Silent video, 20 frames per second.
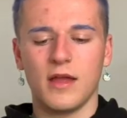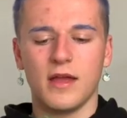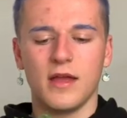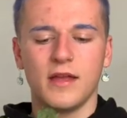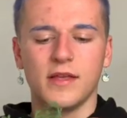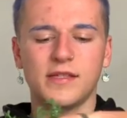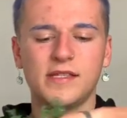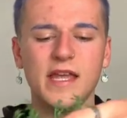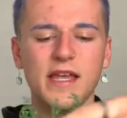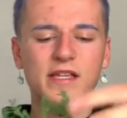
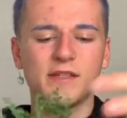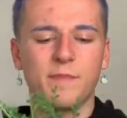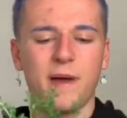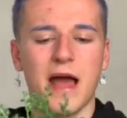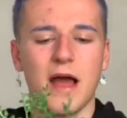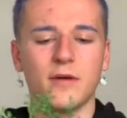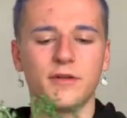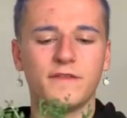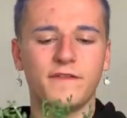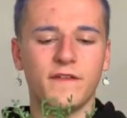
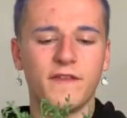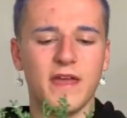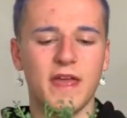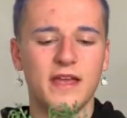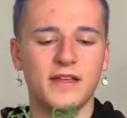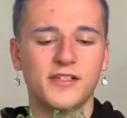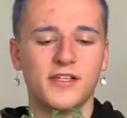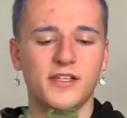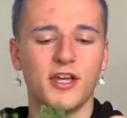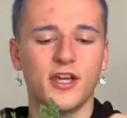£6 for
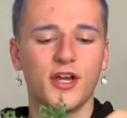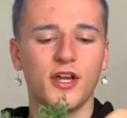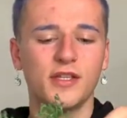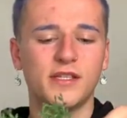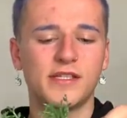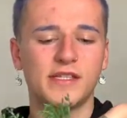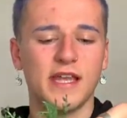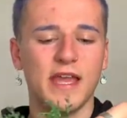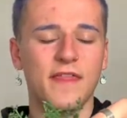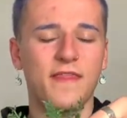this. You could
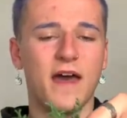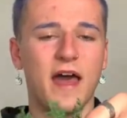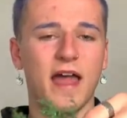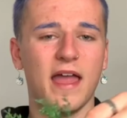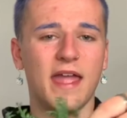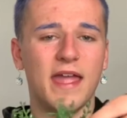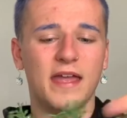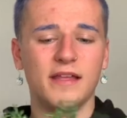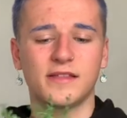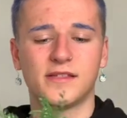say that
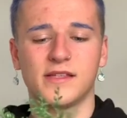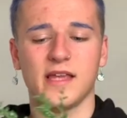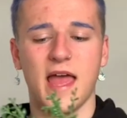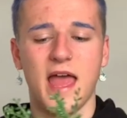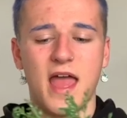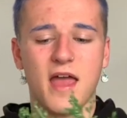it's